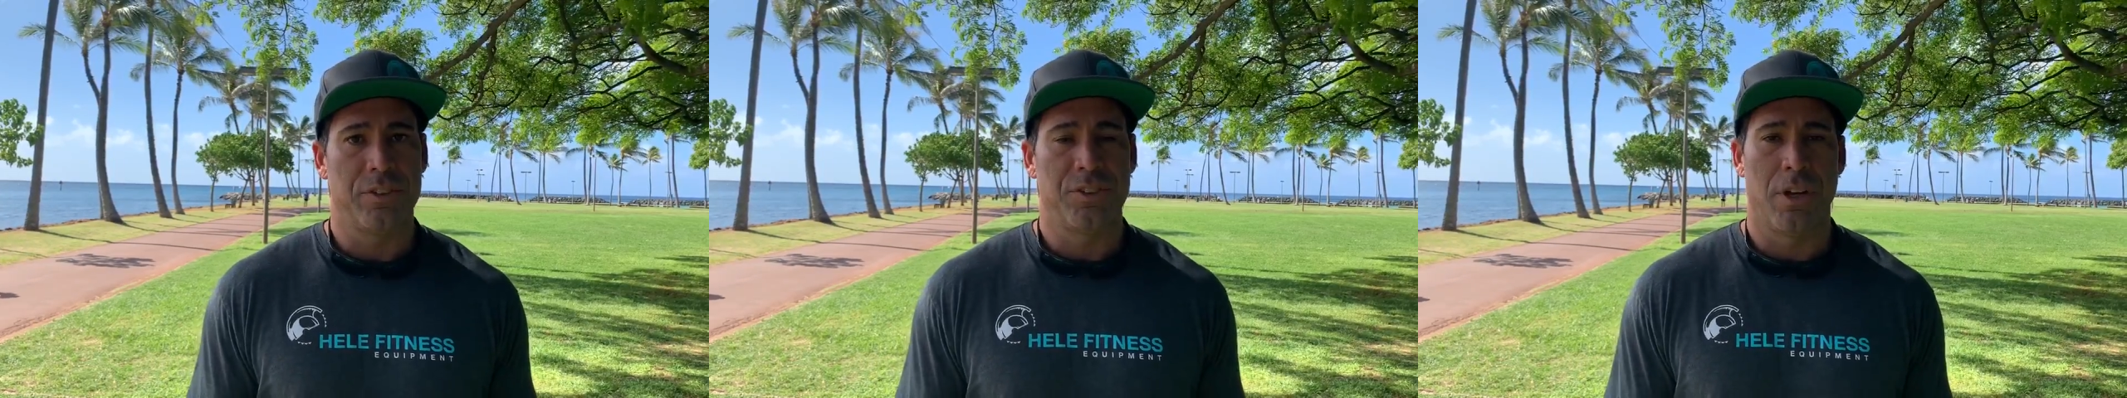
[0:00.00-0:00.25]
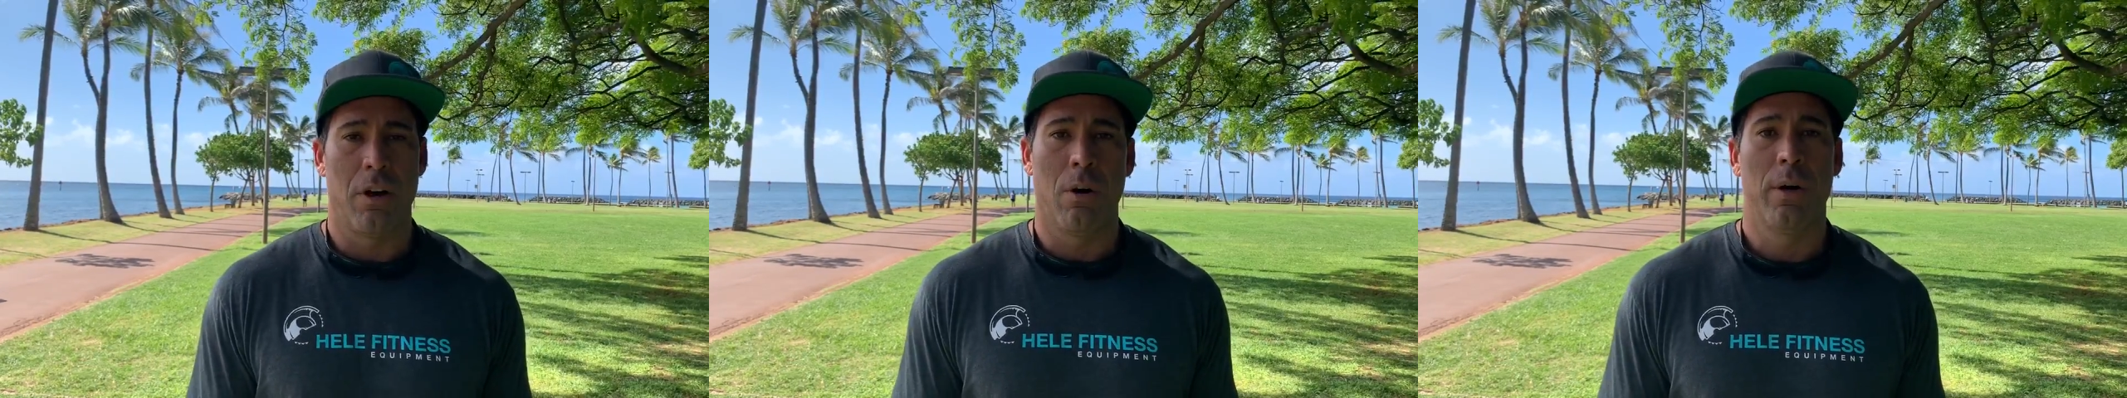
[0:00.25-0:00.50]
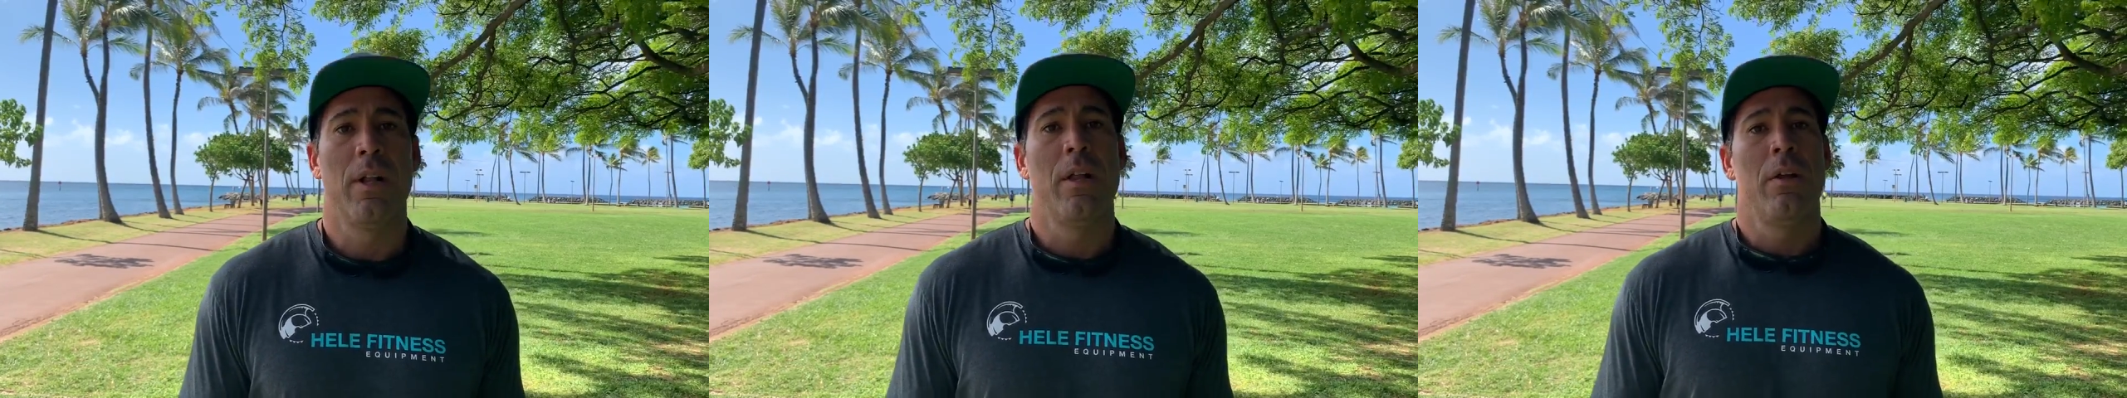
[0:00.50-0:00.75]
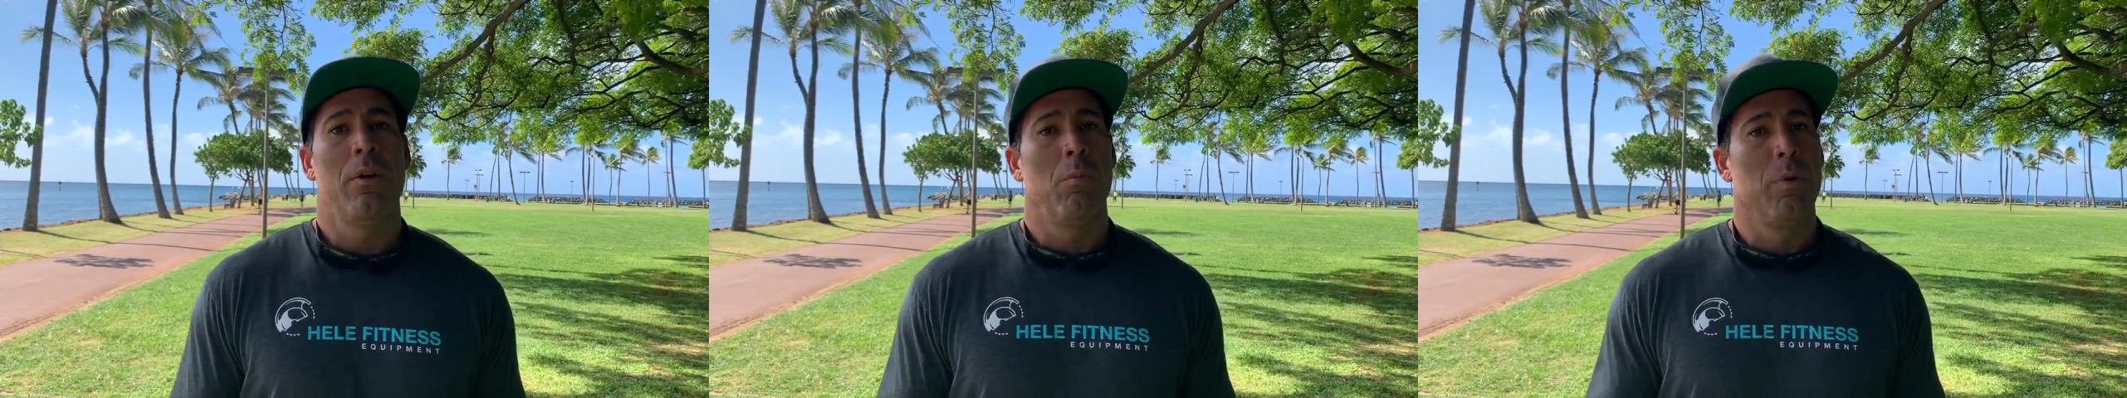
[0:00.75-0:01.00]
So
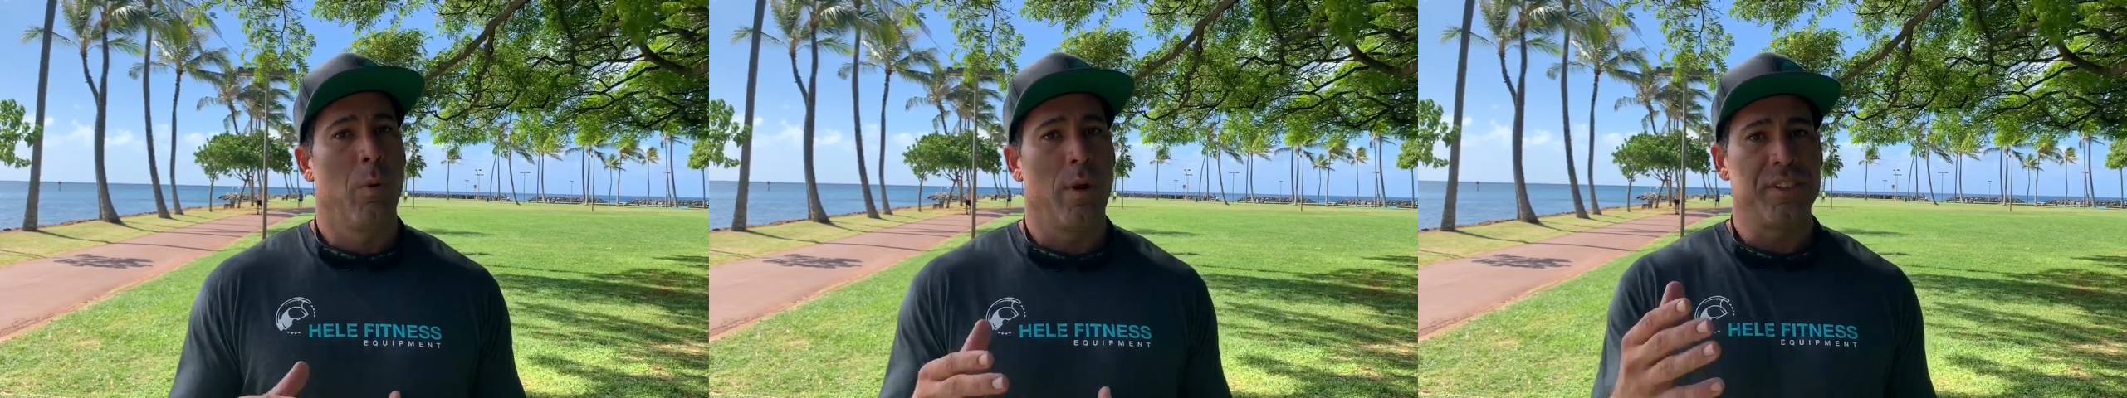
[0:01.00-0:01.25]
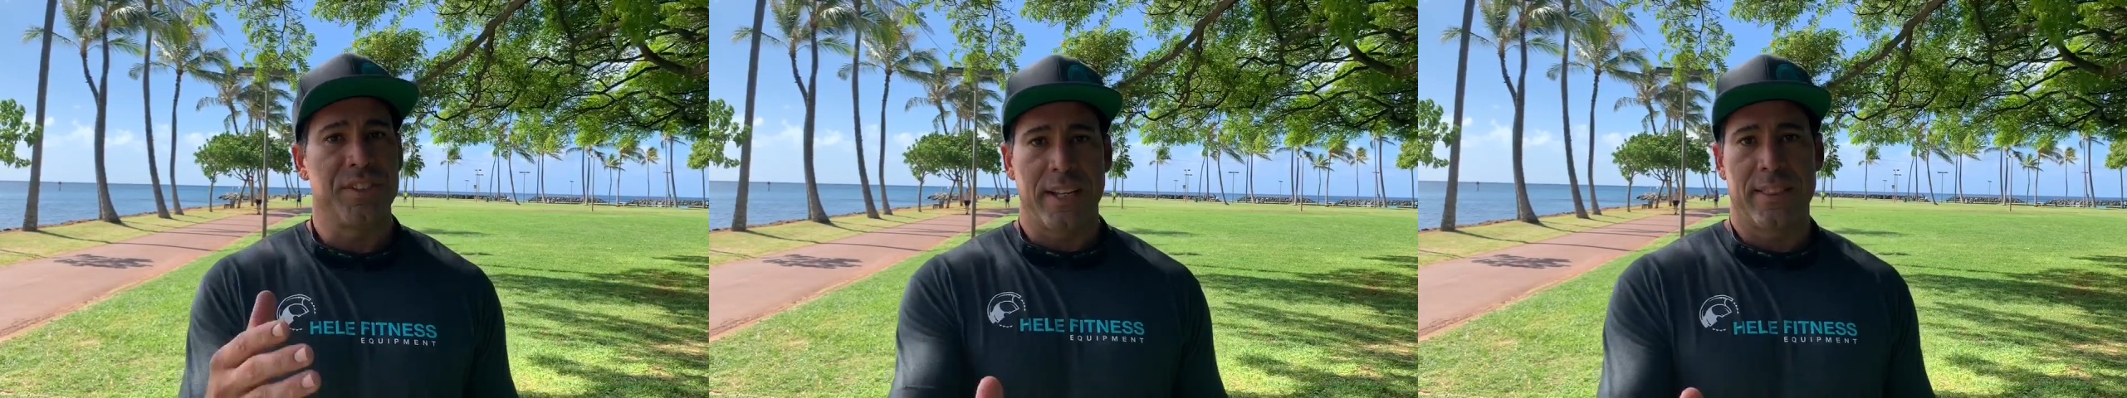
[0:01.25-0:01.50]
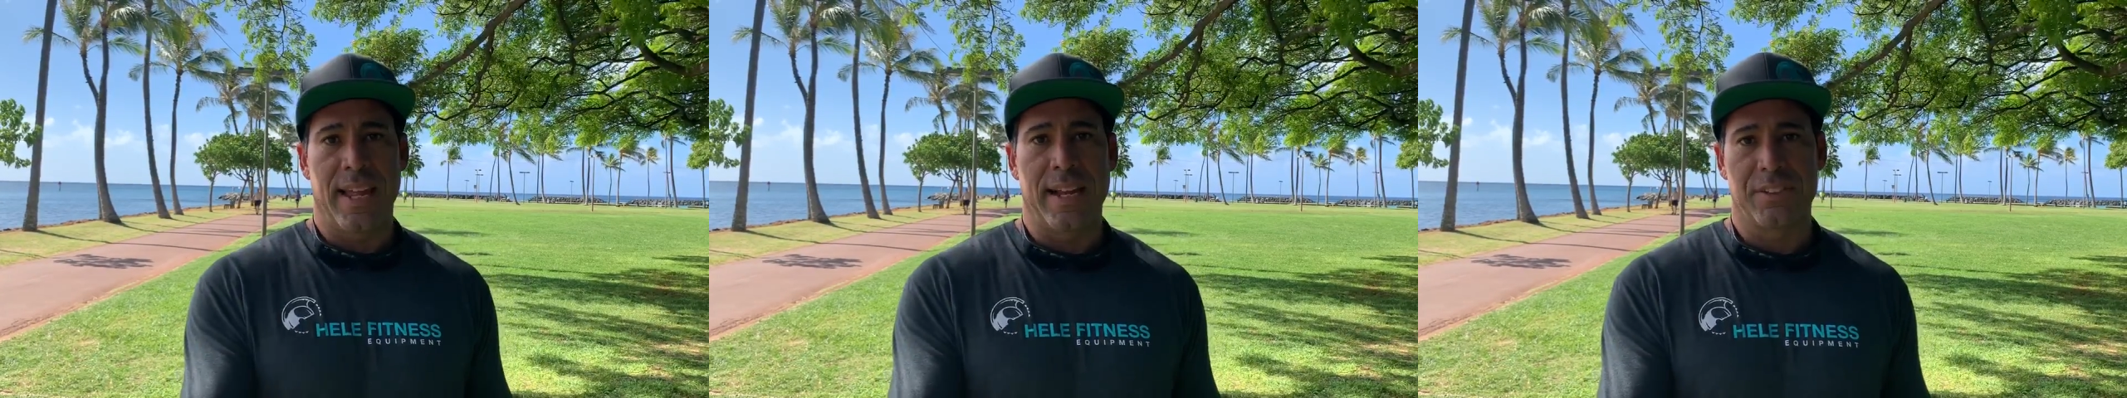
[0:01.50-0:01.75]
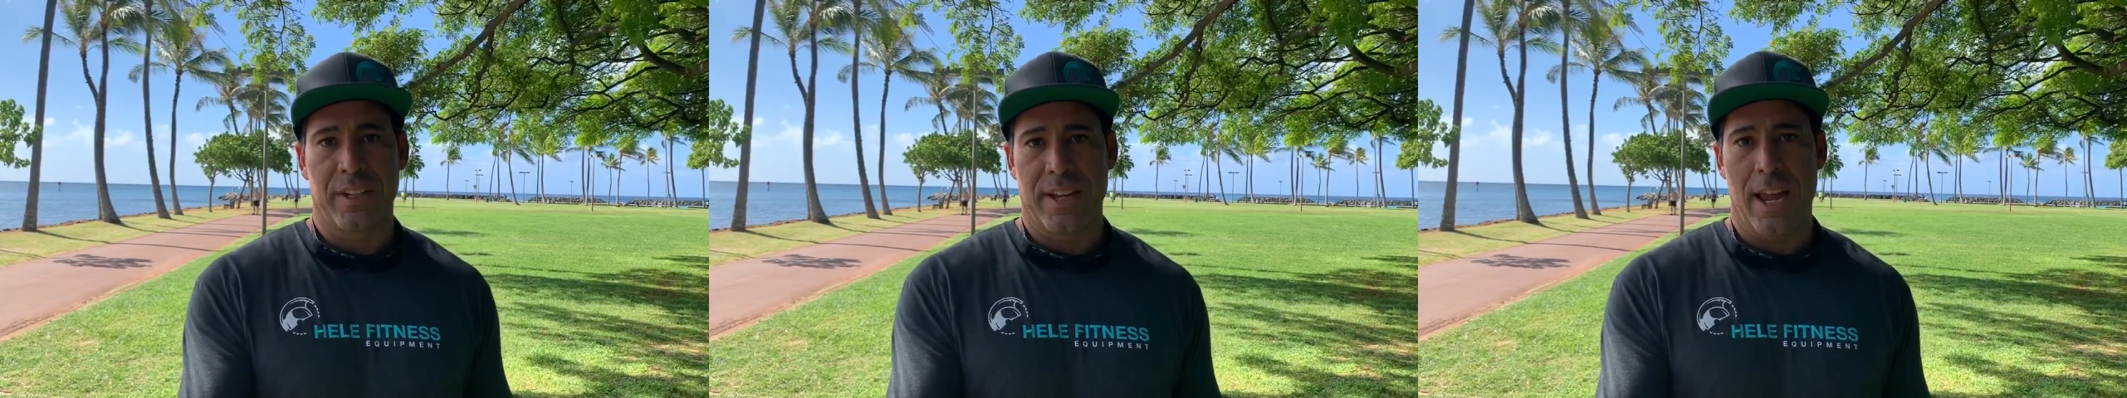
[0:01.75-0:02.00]
we want to say
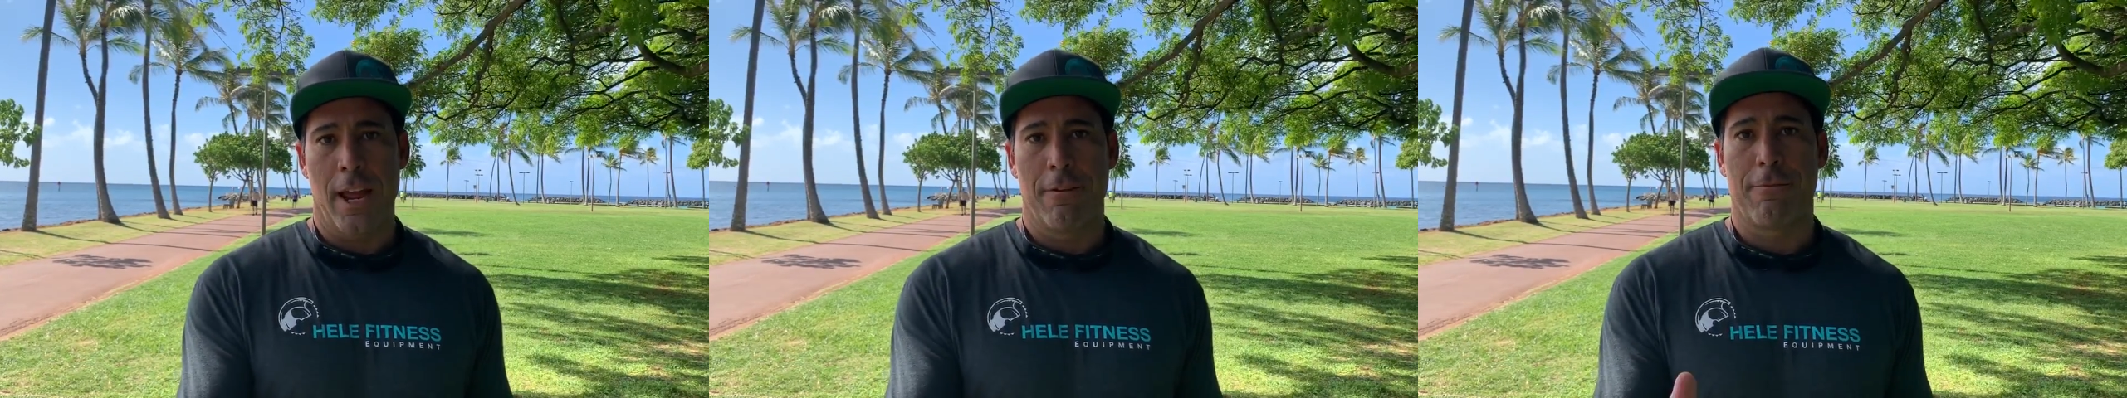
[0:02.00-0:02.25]
thanks again